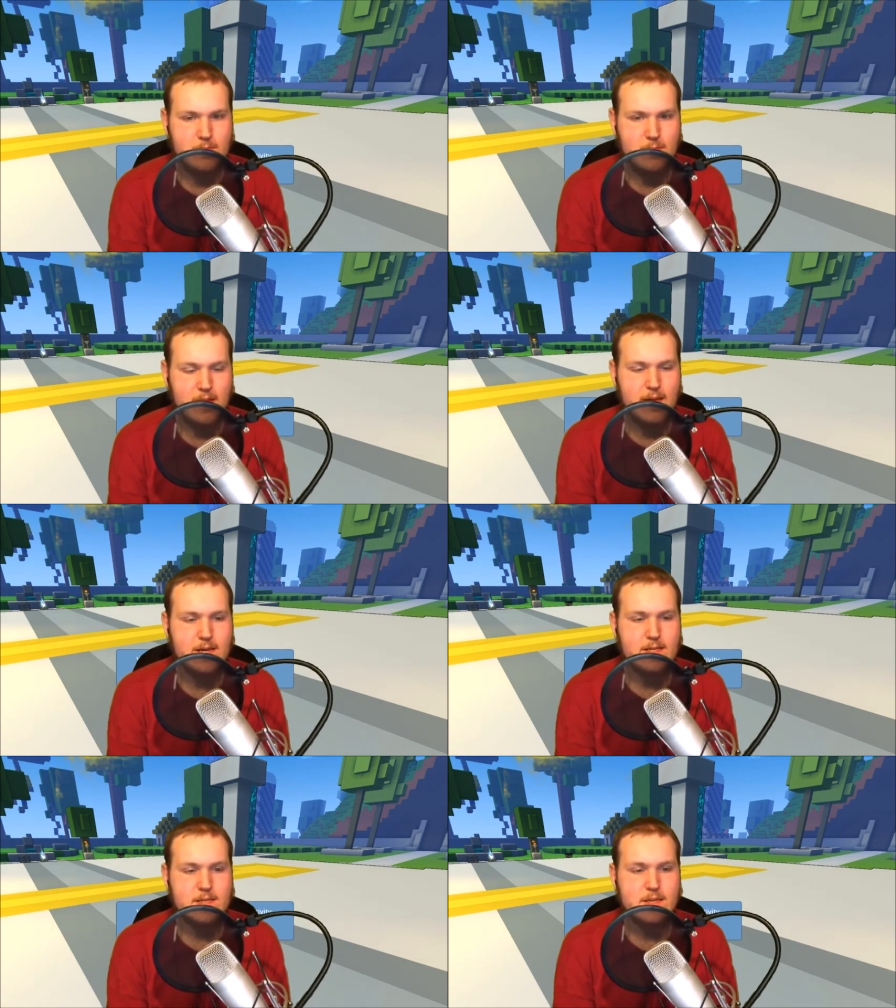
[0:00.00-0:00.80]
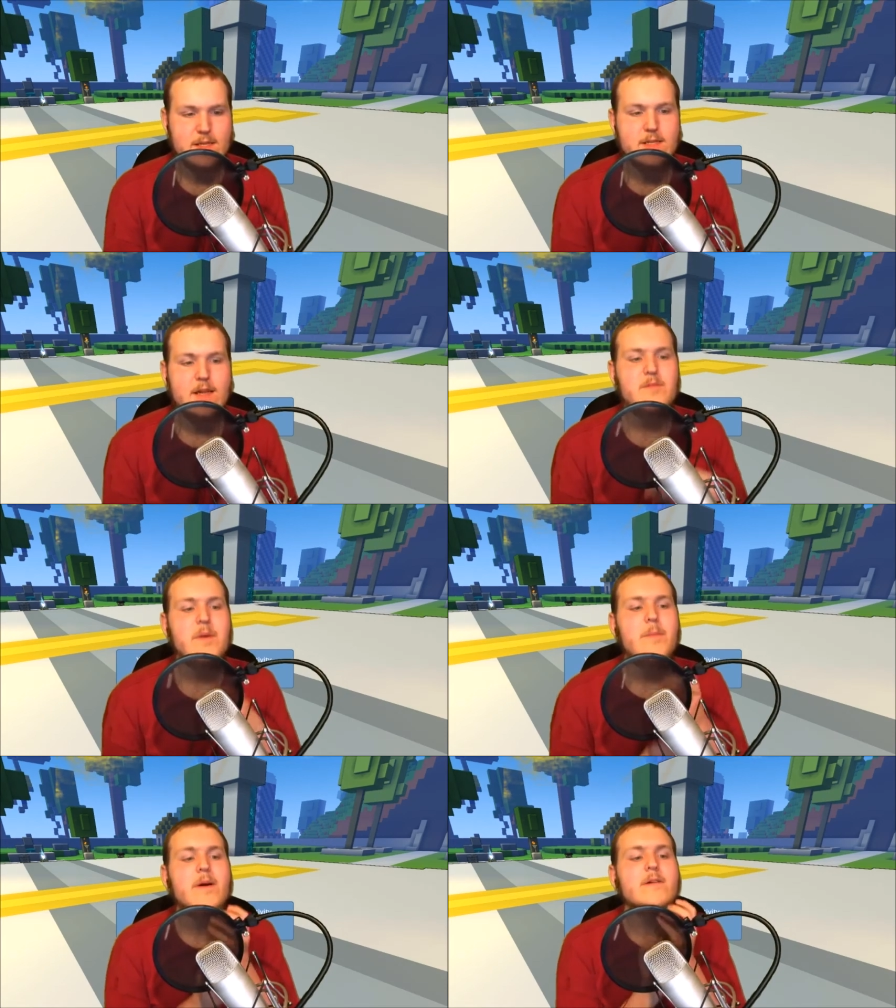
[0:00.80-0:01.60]
It is. I still have
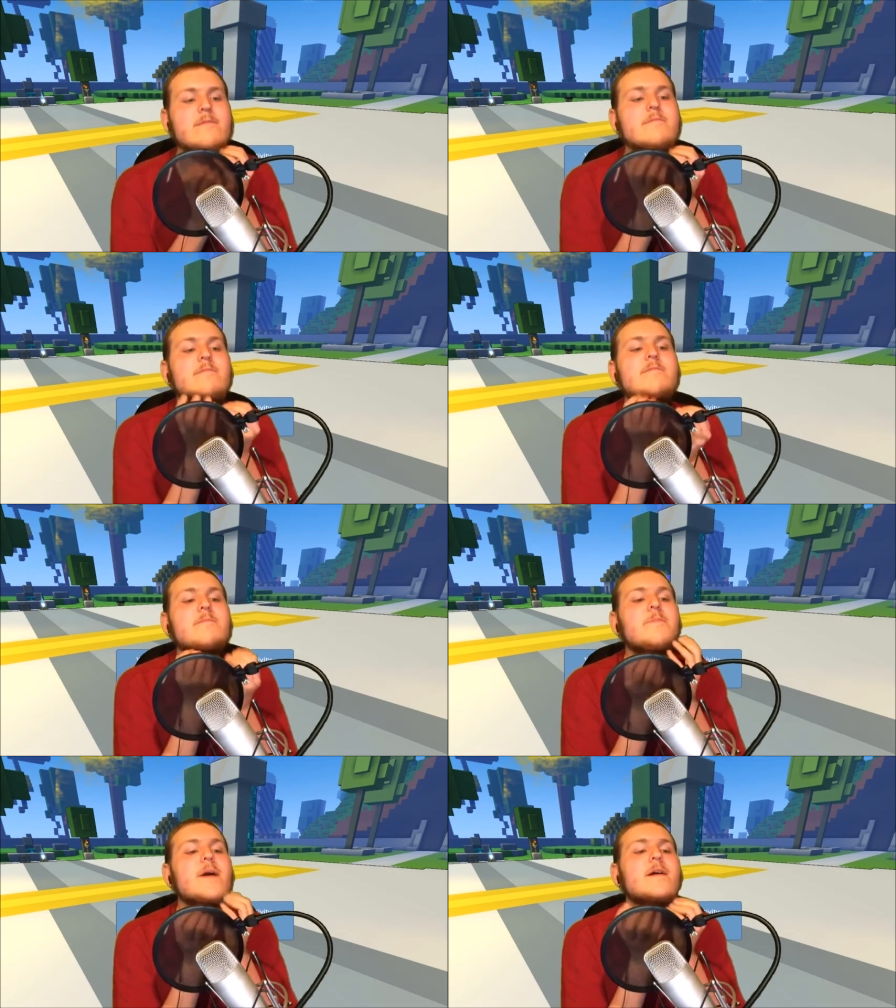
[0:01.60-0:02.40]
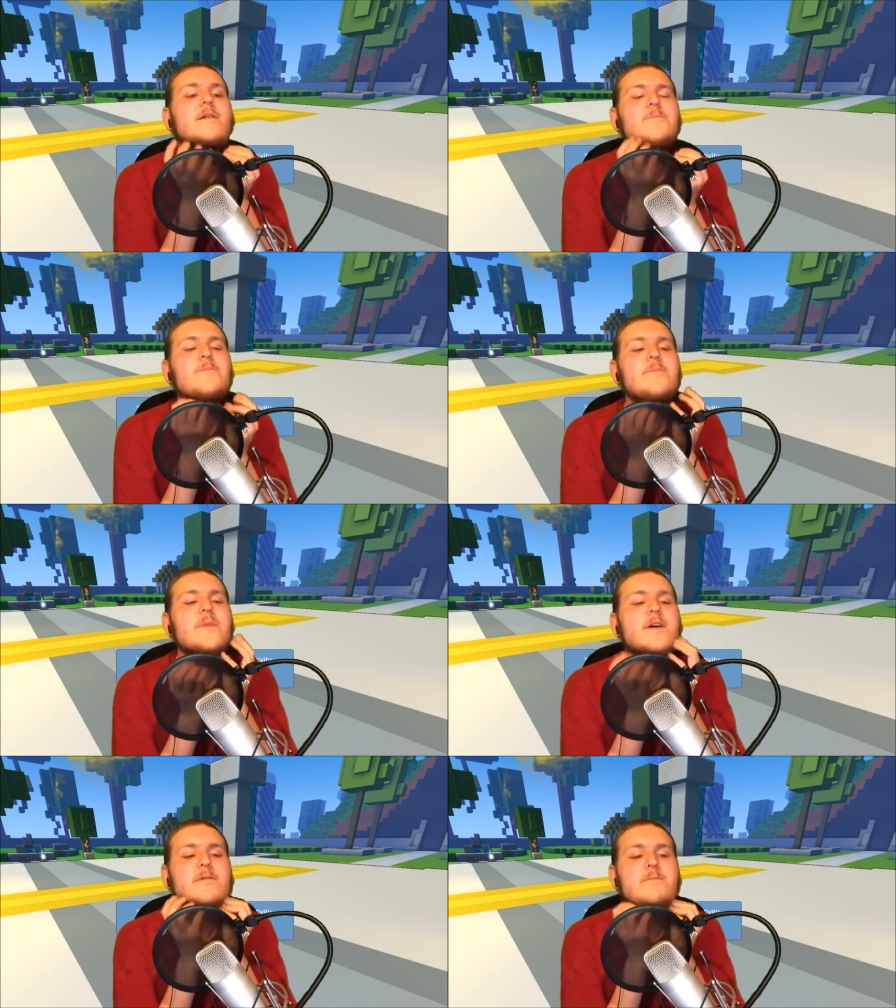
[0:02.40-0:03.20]
my beard, beard,
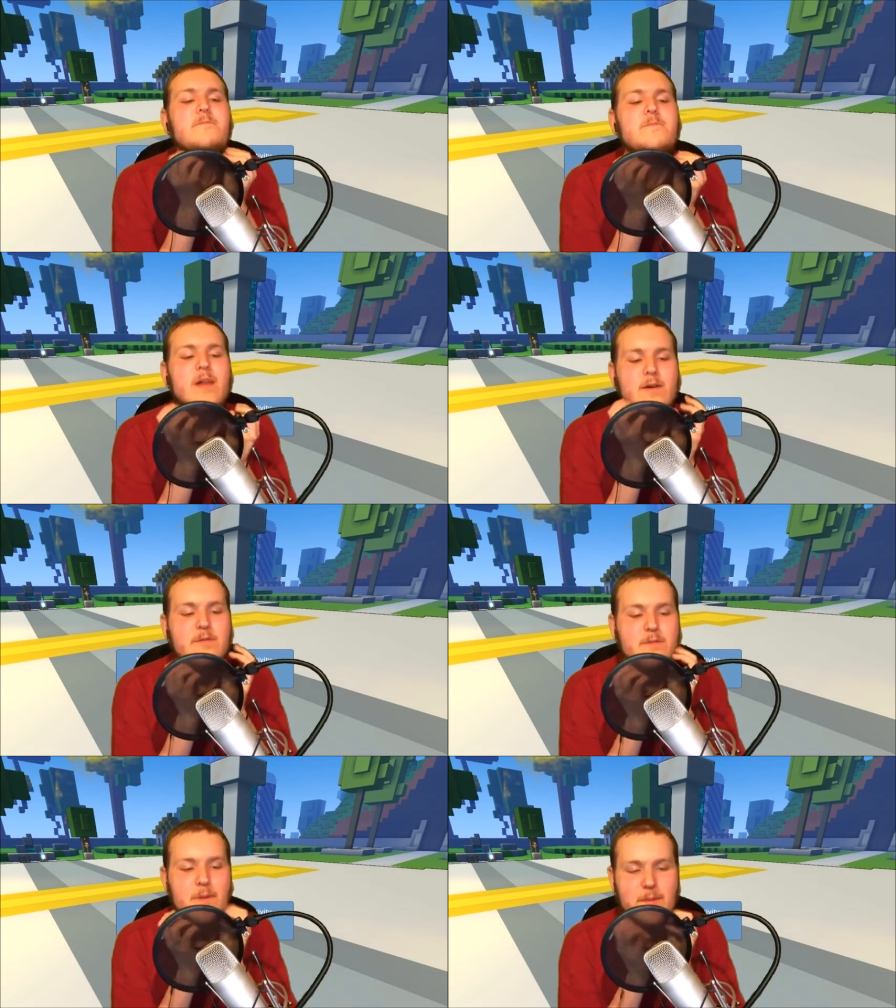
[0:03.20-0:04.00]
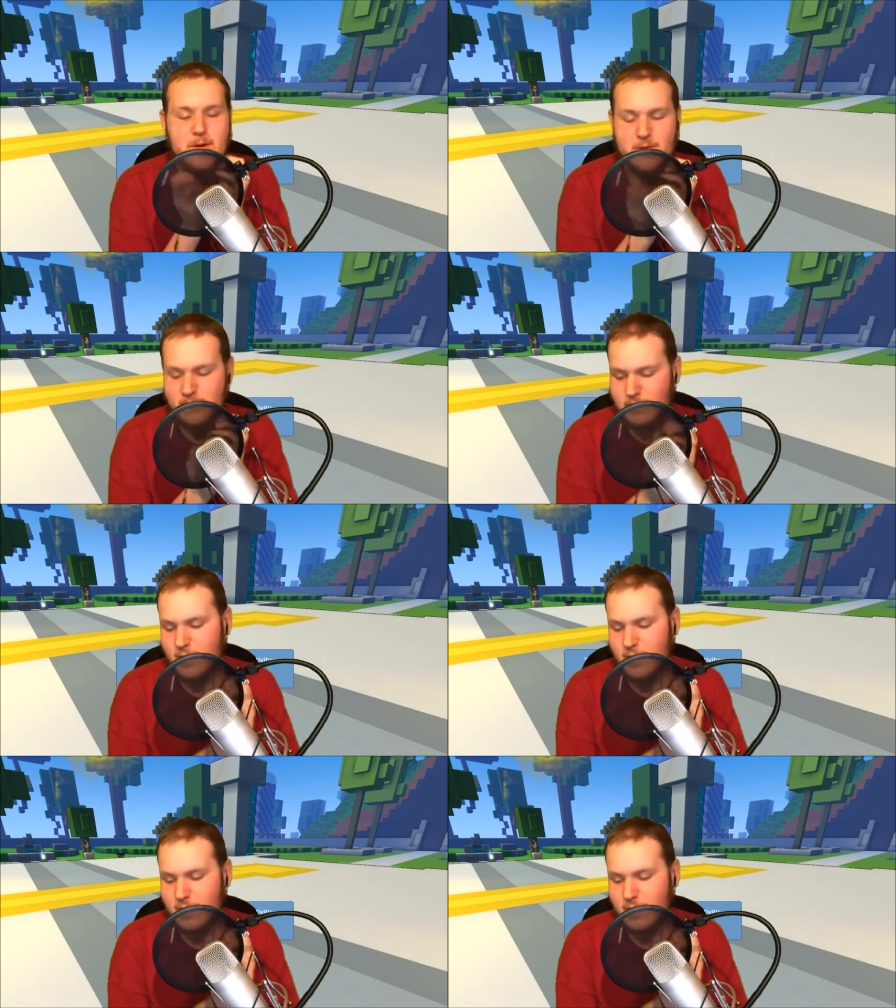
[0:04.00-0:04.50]
beard, playing with my beard.